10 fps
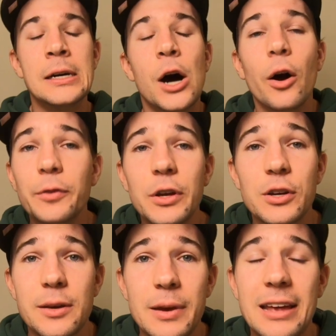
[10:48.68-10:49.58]
Hopefully you got
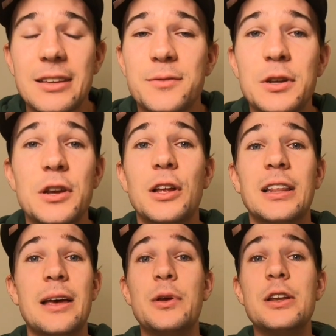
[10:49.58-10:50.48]
something out of this video.
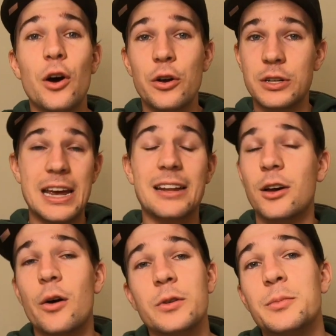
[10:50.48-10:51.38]
Let me know down in the
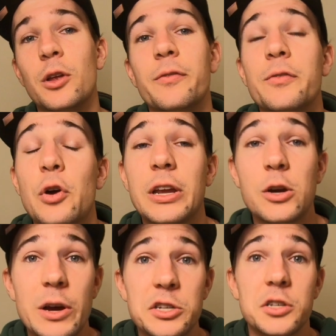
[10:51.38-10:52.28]
comments below if you've got any
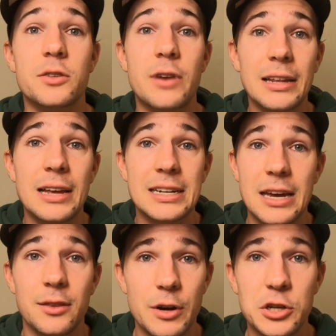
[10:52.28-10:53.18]
questions around
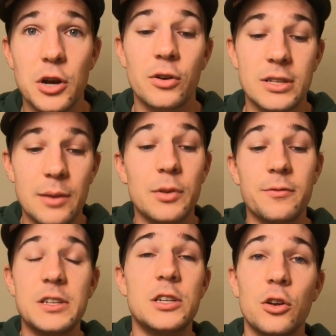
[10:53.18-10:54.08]
lactate threshold and some of the
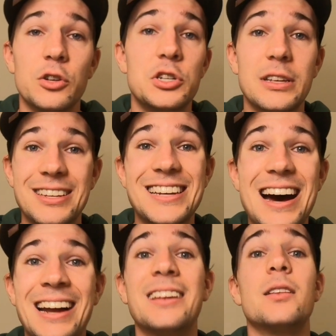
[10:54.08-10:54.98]
physiology and the
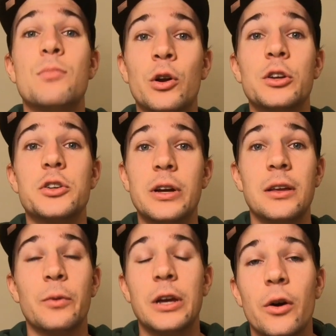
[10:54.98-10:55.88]
data, the monitoring that
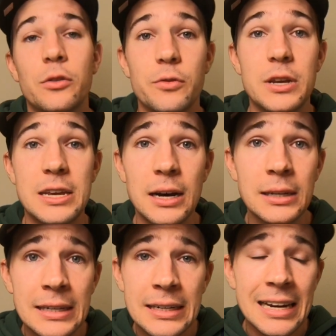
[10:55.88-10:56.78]
we're going through here.
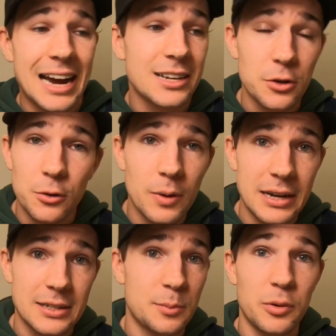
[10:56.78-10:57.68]
As
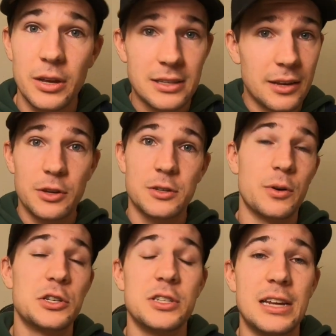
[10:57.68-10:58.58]
always, please leave those
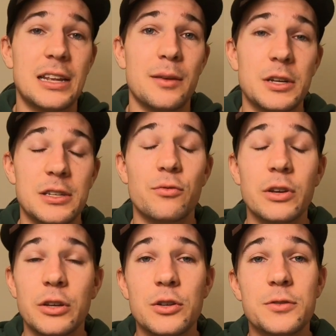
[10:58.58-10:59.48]
questions down there because they're
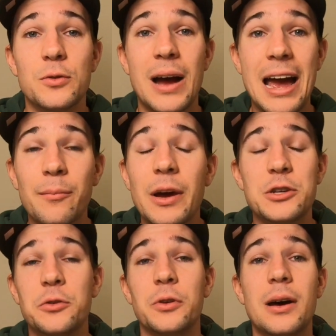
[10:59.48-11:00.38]
really useful, and make
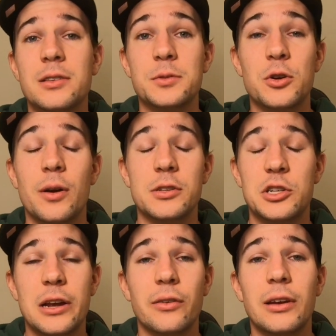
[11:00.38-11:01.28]
sure you are subscribed to the
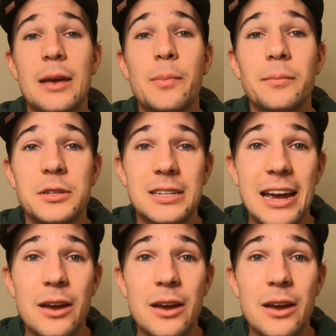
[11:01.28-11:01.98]
channel to keep up to date